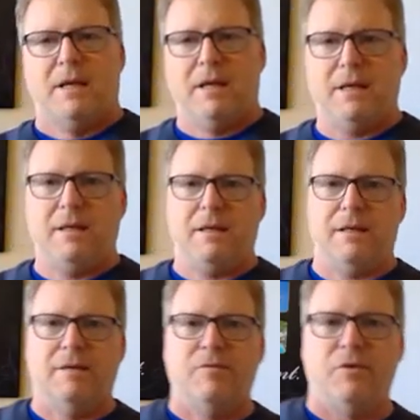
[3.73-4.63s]

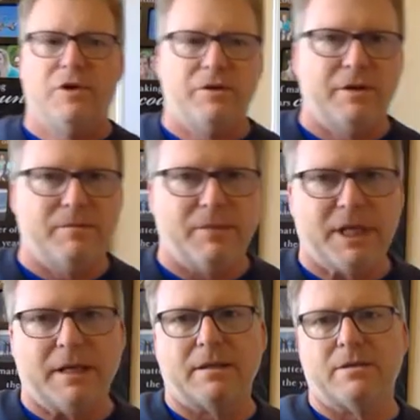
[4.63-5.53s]
Hey, welcome
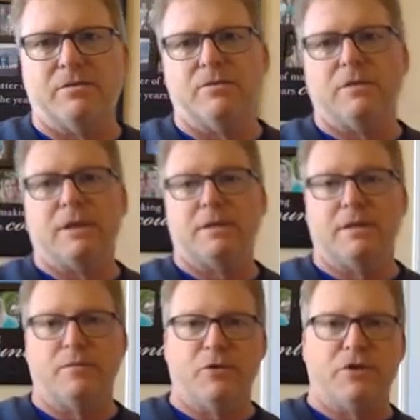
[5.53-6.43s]
back to
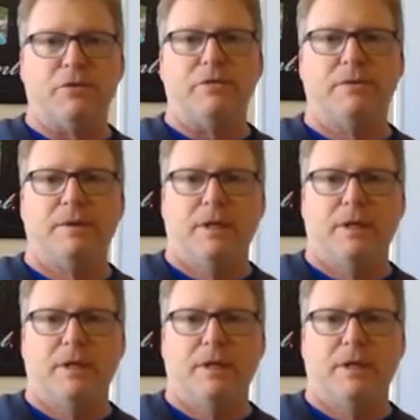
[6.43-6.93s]
lesson number two.